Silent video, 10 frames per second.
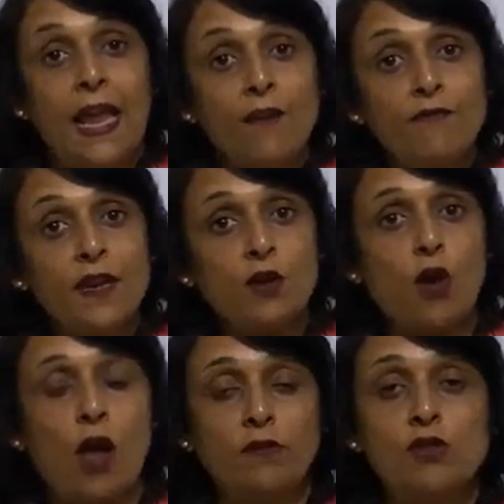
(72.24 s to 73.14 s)
if we are
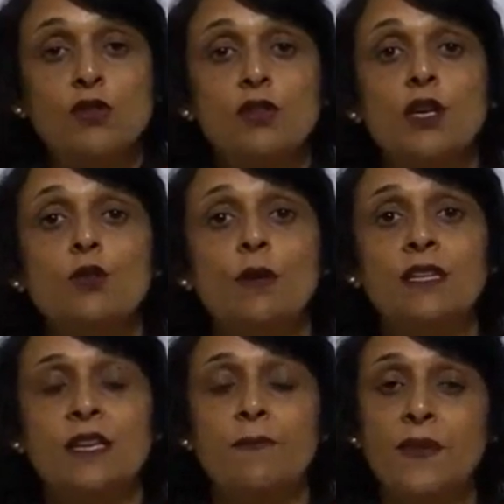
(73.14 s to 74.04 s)
consciously doing
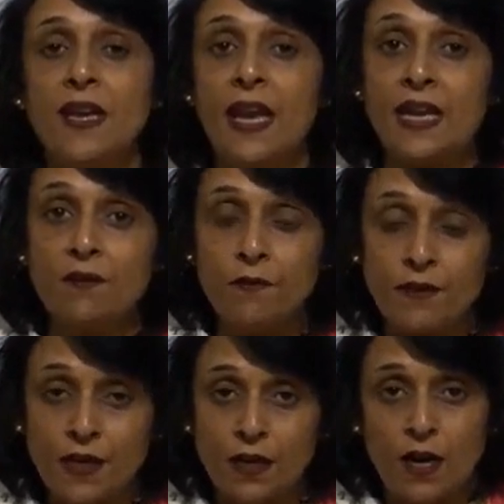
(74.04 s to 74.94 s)
something and if
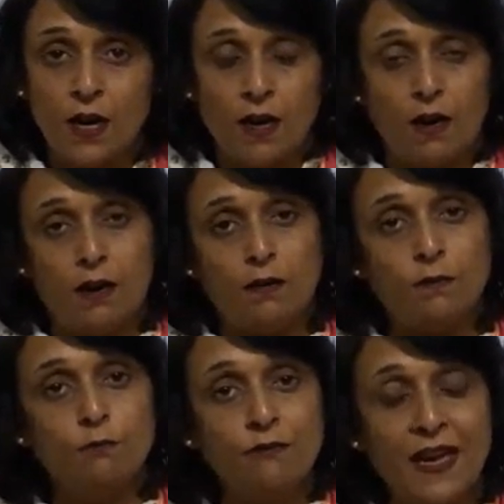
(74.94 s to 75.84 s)
our
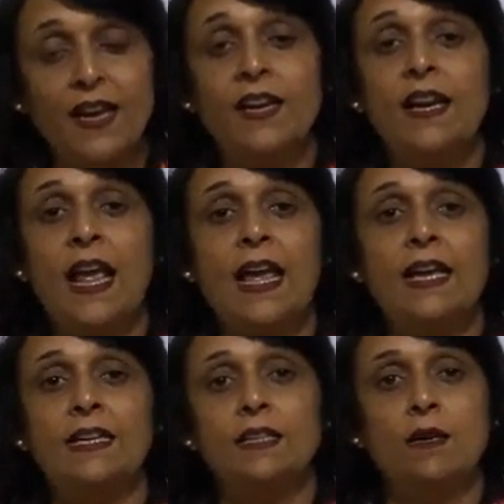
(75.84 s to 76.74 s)
uh, will
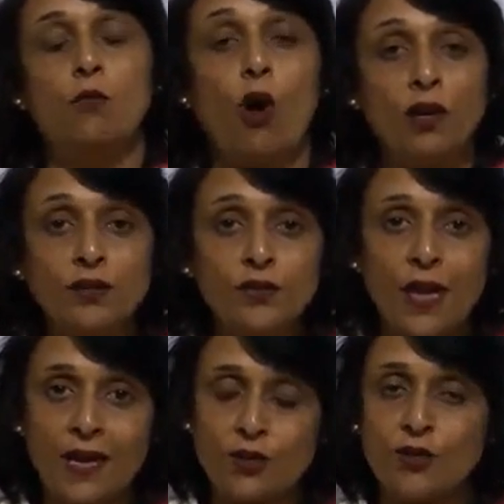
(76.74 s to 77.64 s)
and uh, voluntary
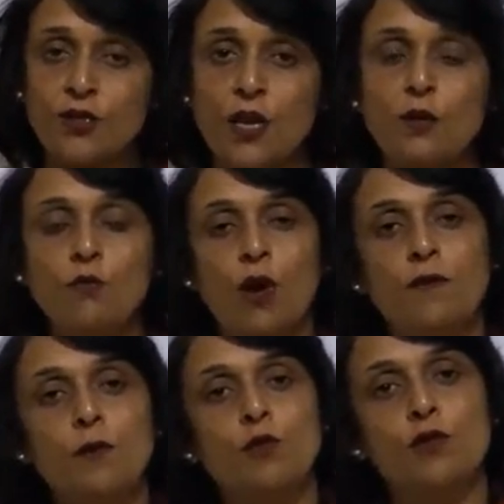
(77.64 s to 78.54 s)
actions are involved
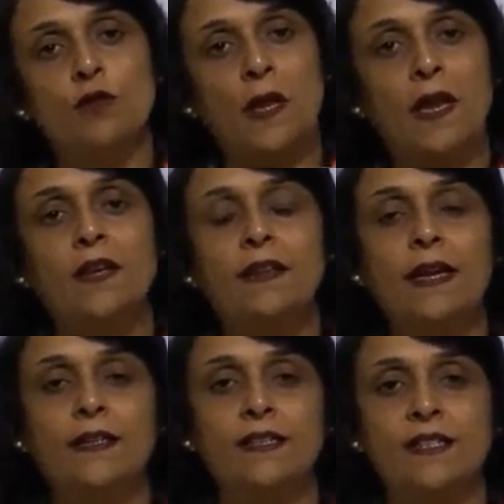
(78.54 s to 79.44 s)
we would think
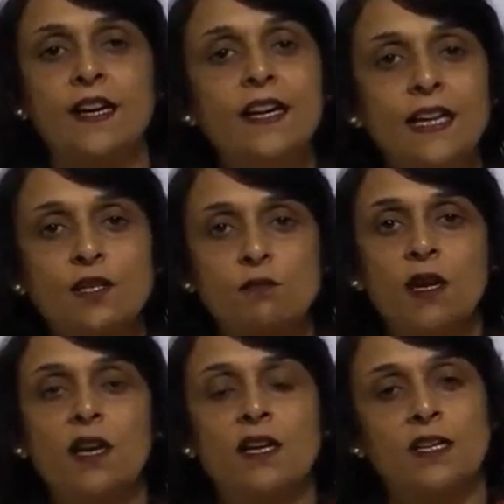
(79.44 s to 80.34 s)
that this contains
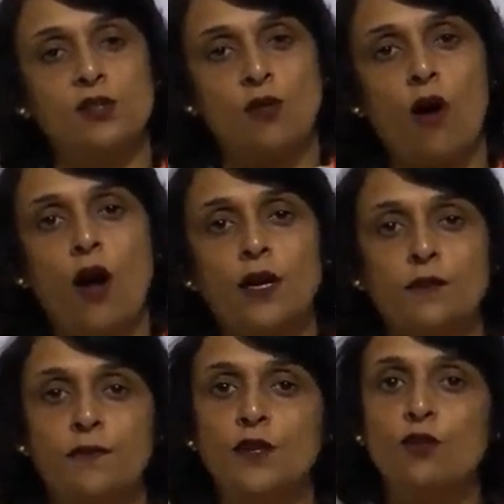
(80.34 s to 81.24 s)
milk it is hot
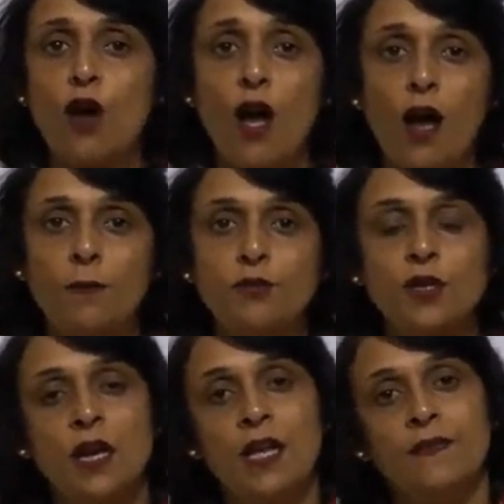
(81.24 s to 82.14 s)
if it
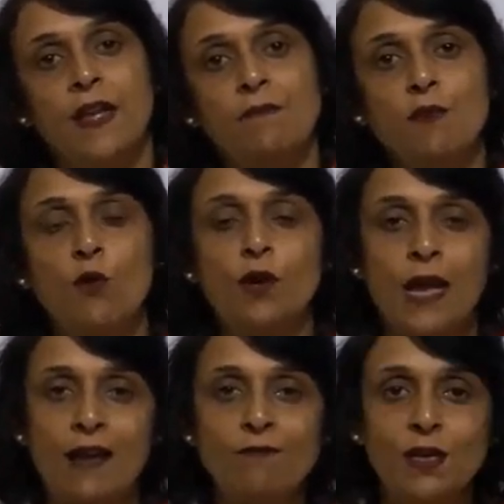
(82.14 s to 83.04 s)
drops then we
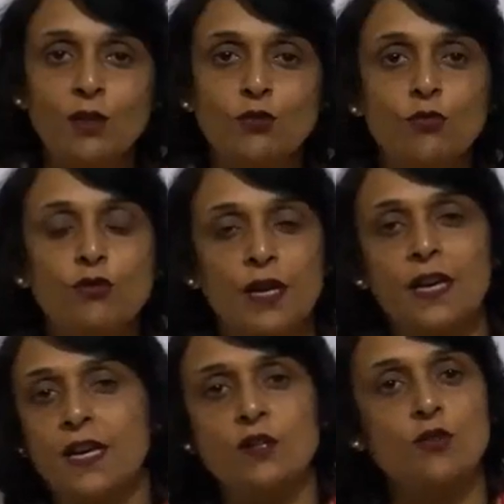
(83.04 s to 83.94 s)
won't have milk to
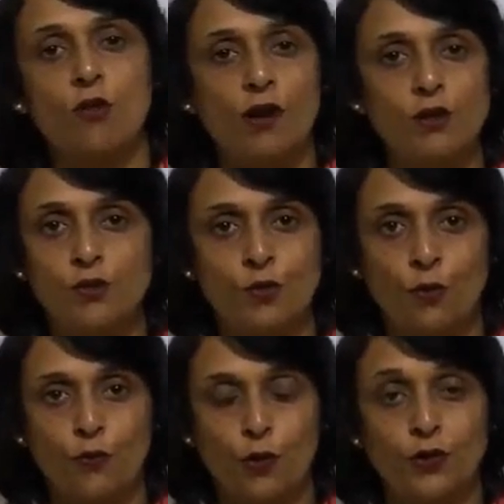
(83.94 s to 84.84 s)
drink and so on and so
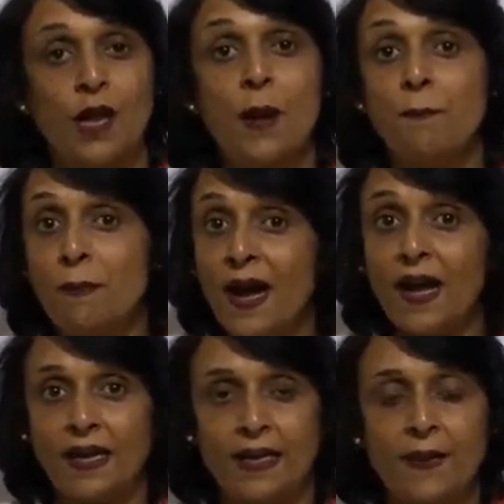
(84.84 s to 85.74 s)
forth
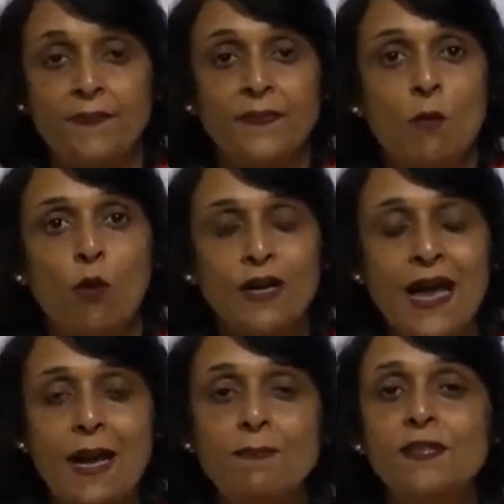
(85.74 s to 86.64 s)
but what
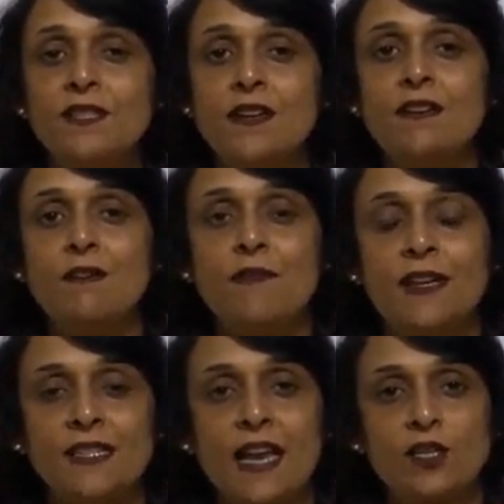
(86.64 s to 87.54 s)
happens in
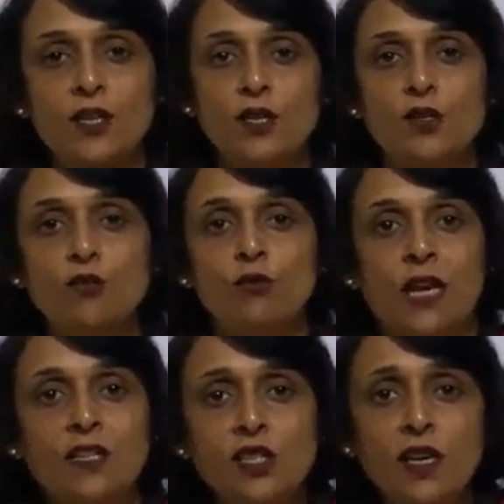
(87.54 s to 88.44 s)
reflex action is you
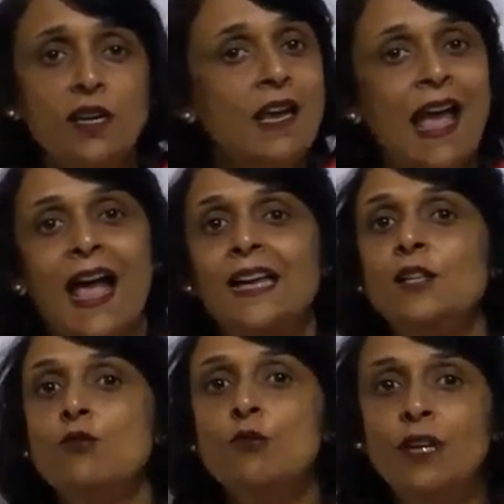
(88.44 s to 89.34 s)
touch it
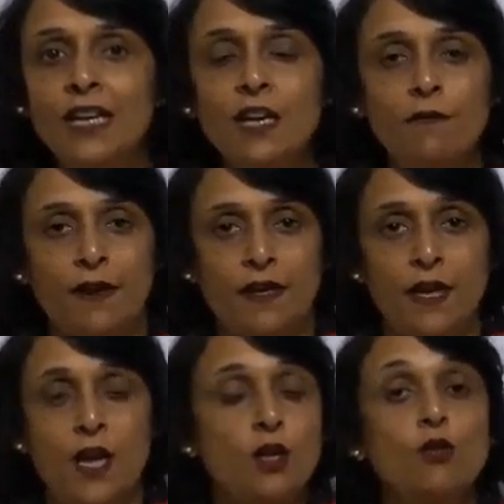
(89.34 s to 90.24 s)
and you leave it
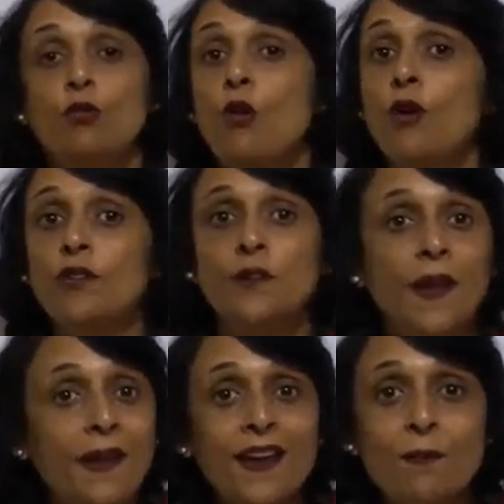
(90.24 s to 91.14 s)
you don't
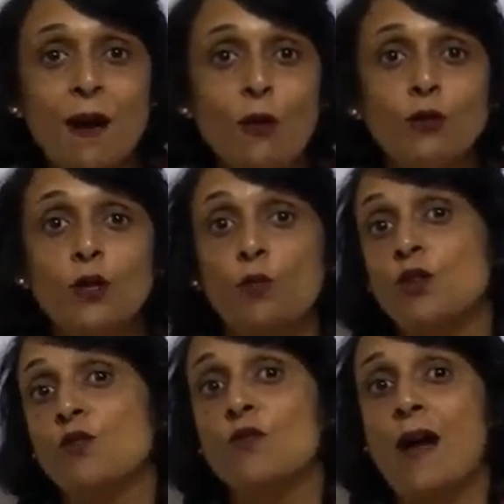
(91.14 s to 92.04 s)
think about it
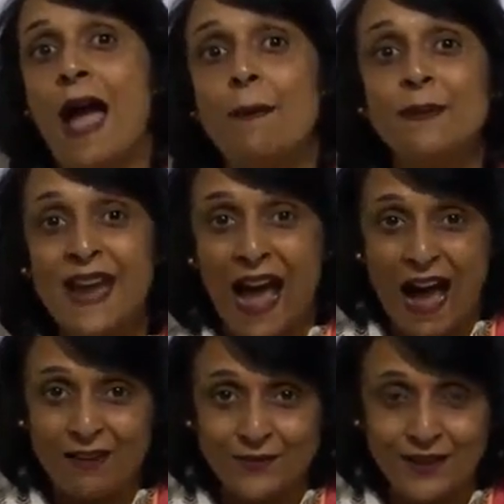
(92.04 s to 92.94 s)
what's going to happen
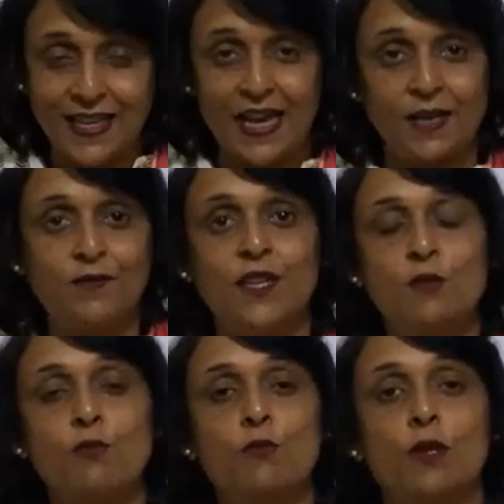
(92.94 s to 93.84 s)
after that if the,
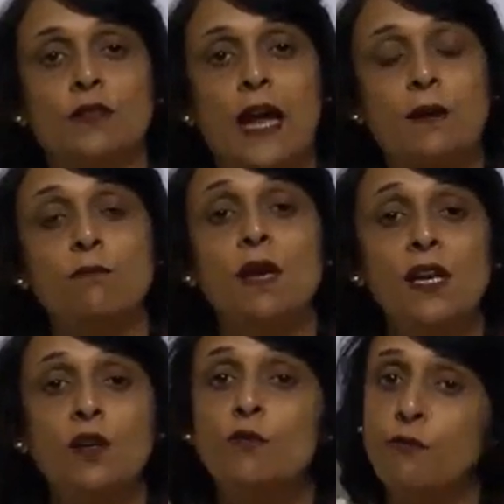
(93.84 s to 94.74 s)
that
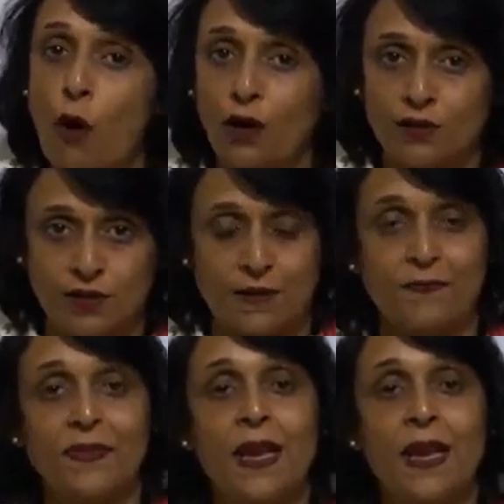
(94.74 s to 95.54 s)
milk falls.